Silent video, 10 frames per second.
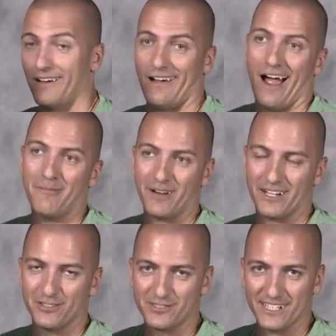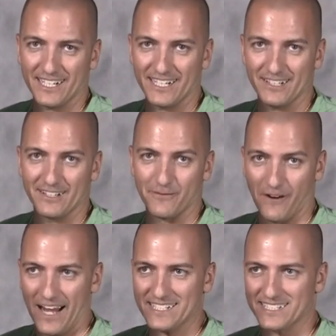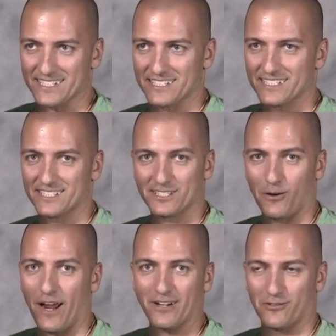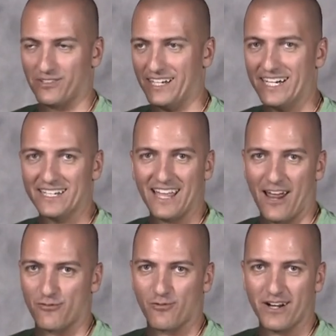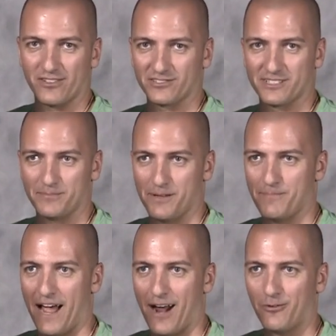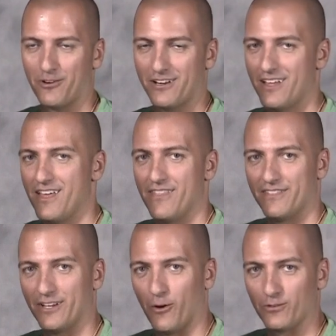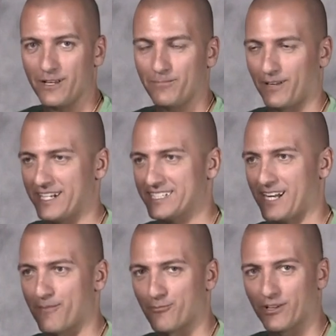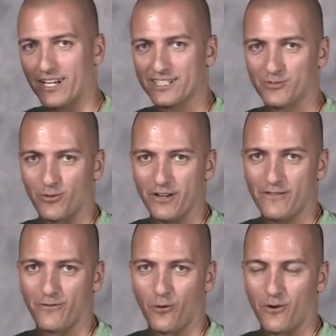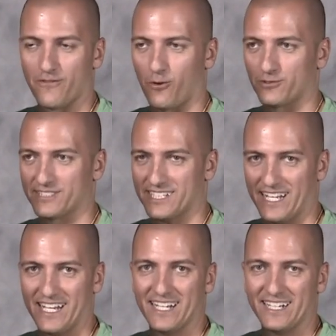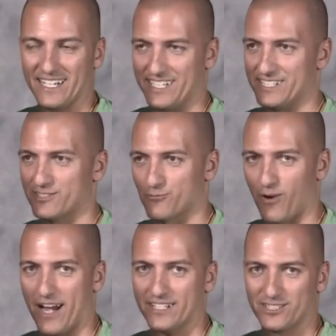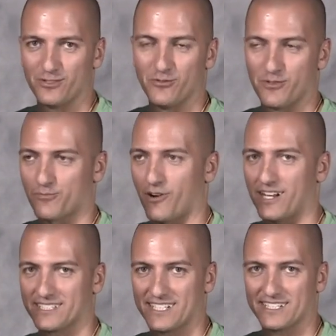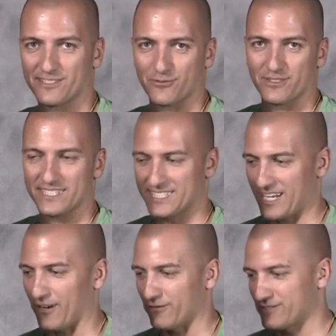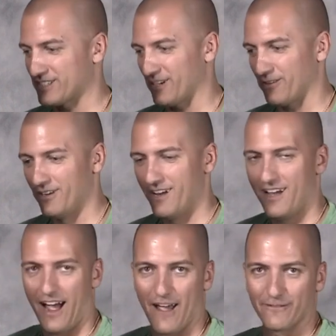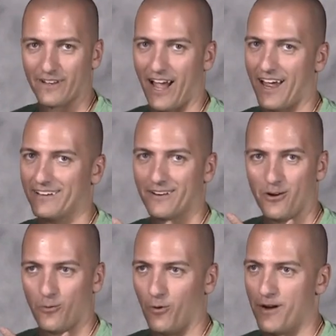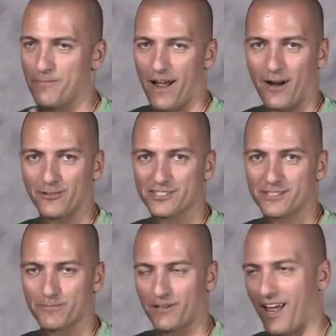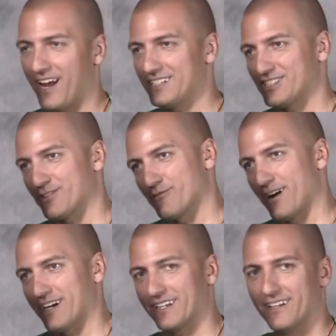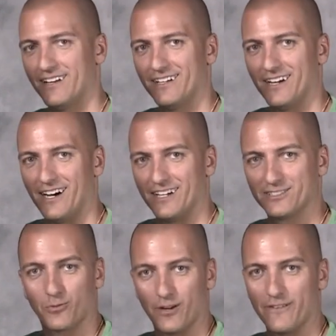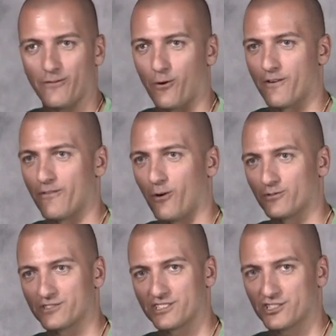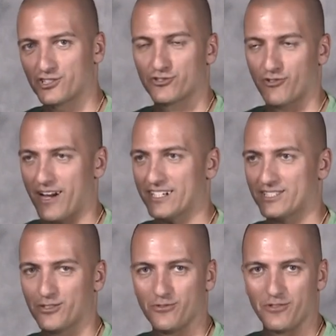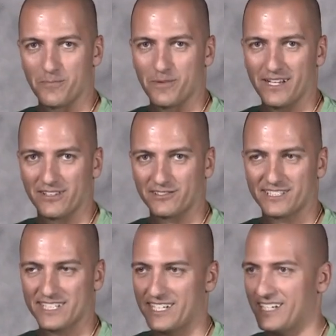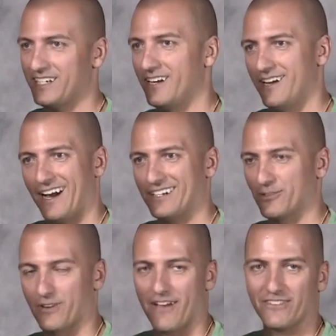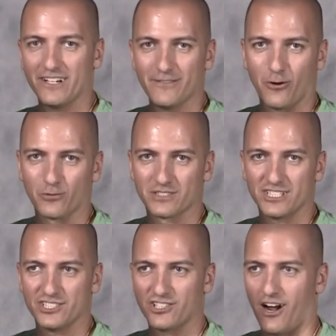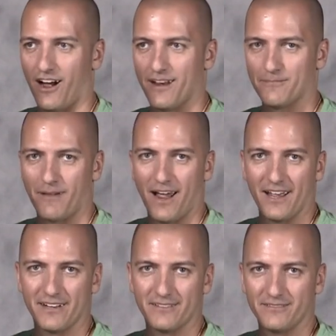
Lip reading: I'm not using any devices, so I don't need that rail to be powered. The only place I'm bringing 24 volts in is right to the processor itself. So I've got one power supply generating 24 volts straight to the PLC. I don't have any voltage on my